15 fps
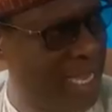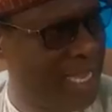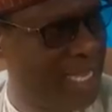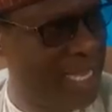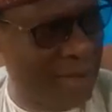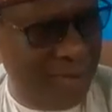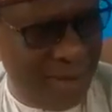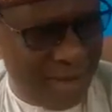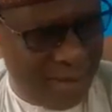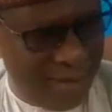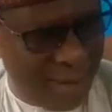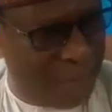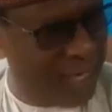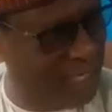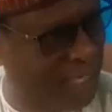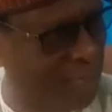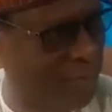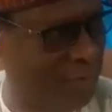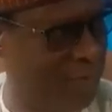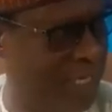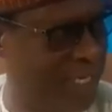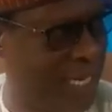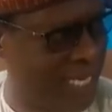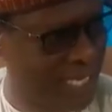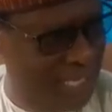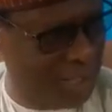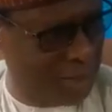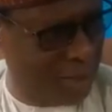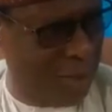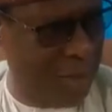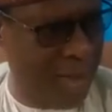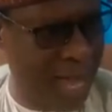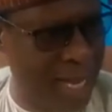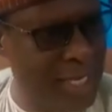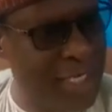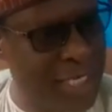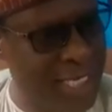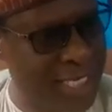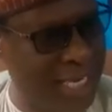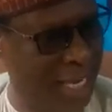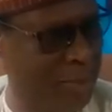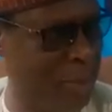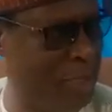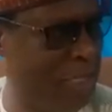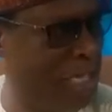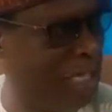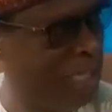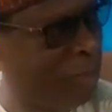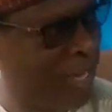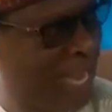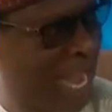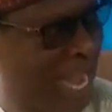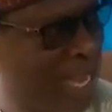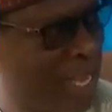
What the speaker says: the presence of this association there,